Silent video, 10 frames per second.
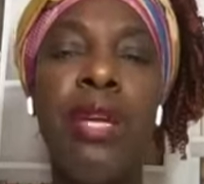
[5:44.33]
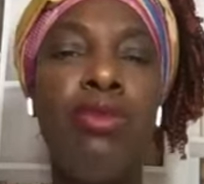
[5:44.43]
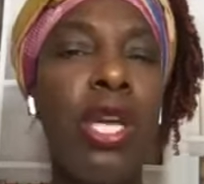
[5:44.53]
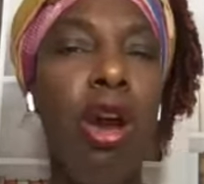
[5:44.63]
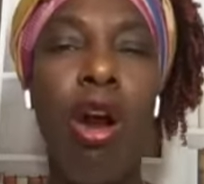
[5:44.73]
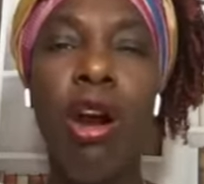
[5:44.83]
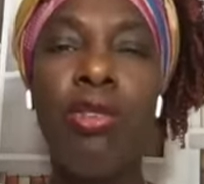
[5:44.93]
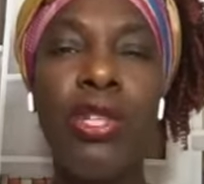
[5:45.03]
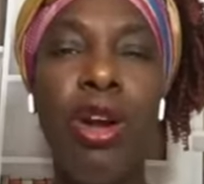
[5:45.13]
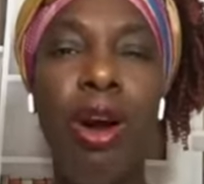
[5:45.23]
We are
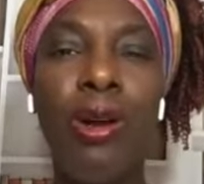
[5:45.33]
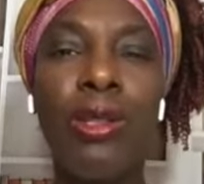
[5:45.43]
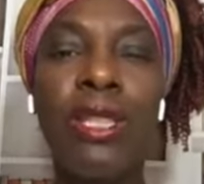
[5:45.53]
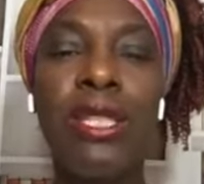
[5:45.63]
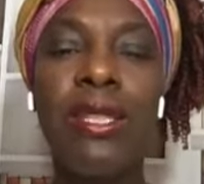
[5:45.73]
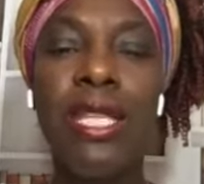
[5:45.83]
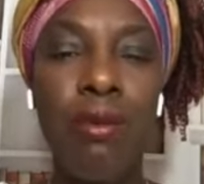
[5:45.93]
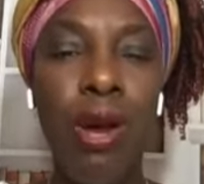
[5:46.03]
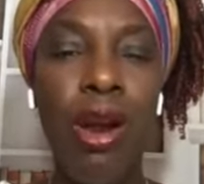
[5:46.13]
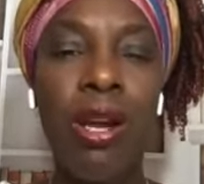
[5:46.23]
often called to
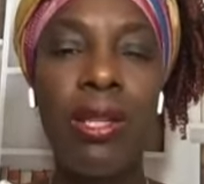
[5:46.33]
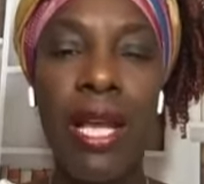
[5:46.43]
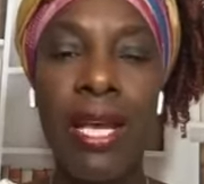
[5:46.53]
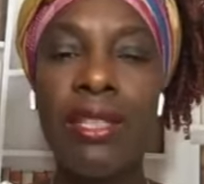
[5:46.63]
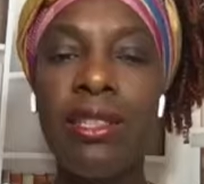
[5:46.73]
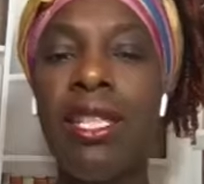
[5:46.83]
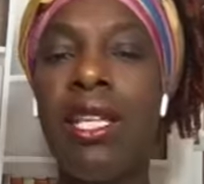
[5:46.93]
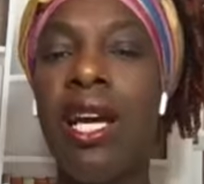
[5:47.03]
dim our light